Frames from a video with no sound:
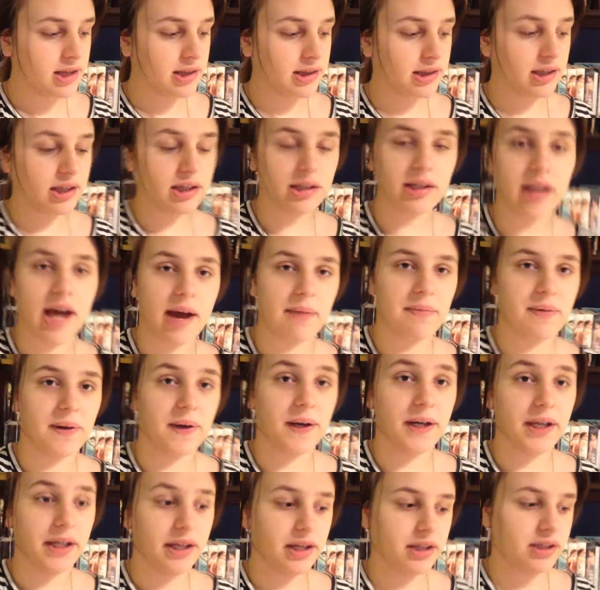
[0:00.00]
Little
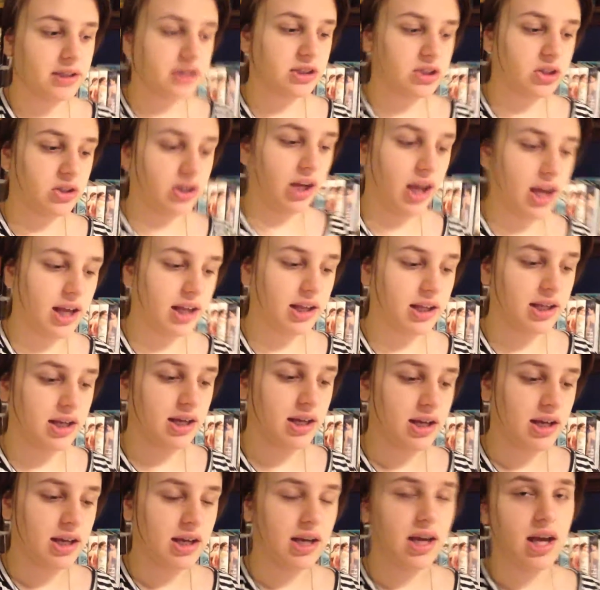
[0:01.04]
Library, Tony
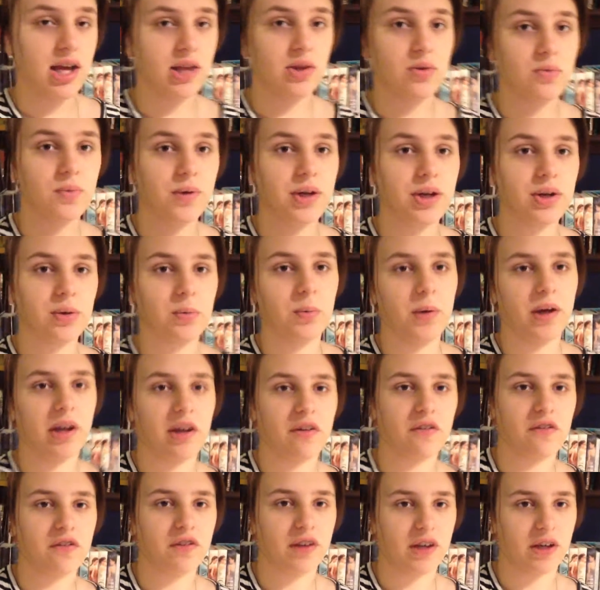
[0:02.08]
Helen, and the reader
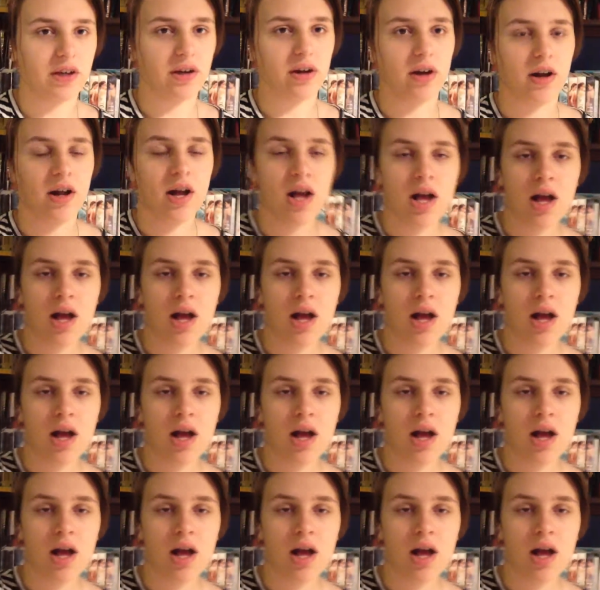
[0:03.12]
Rick Flieger,